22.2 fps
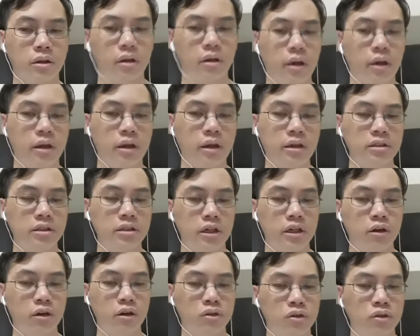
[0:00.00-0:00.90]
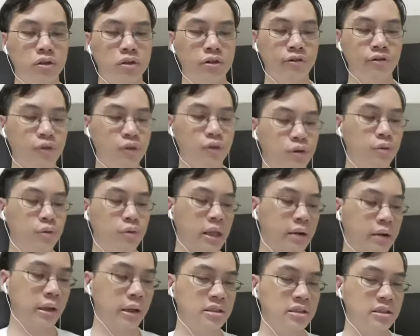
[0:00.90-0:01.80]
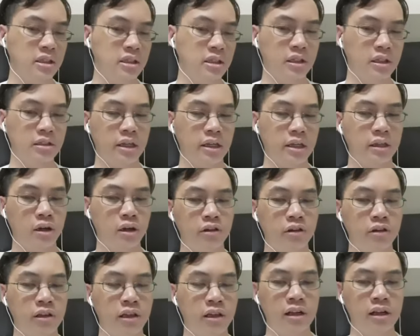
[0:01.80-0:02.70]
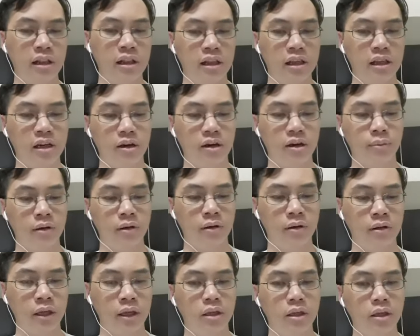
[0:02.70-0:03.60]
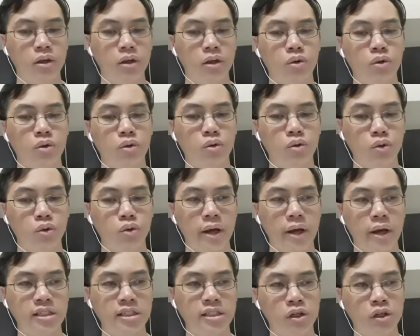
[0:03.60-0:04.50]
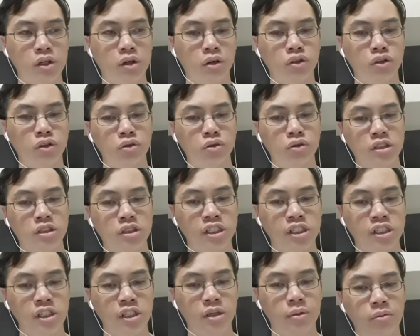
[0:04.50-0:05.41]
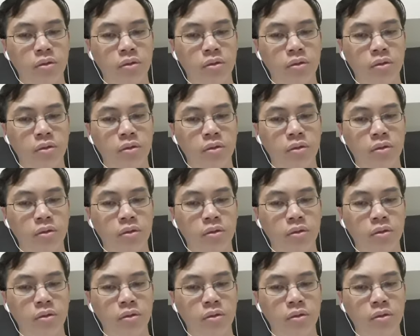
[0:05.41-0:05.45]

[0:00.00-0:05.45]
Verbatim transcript: I guess there are also a few like basic things that are not really clear about like who actually controls the ship.